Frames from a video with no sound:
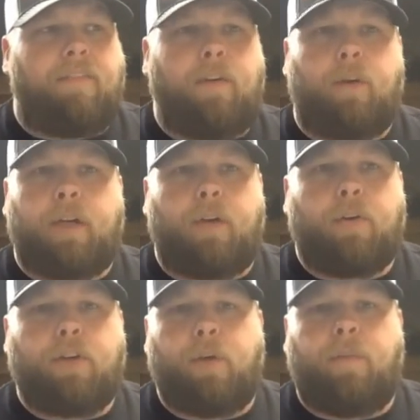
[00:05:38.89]
If you want to go
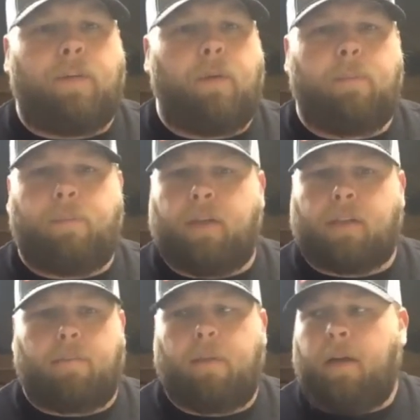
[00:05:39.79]
to 2, if you put
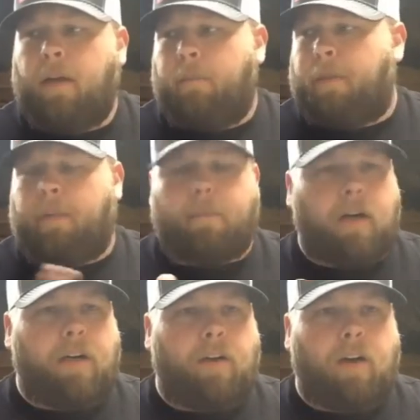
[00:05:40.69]
some Pim
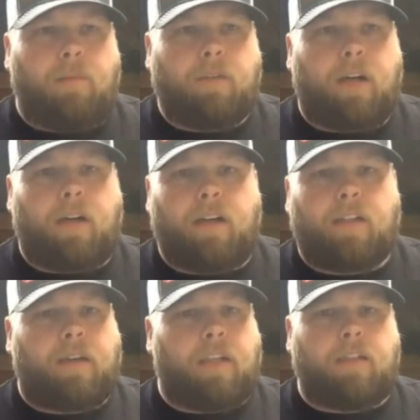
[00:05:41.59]
Burton arms on it, or
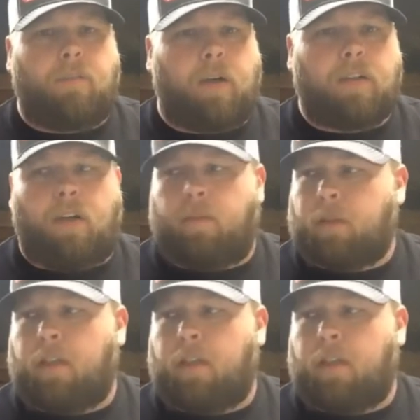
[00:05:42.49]
some Custom Works arms.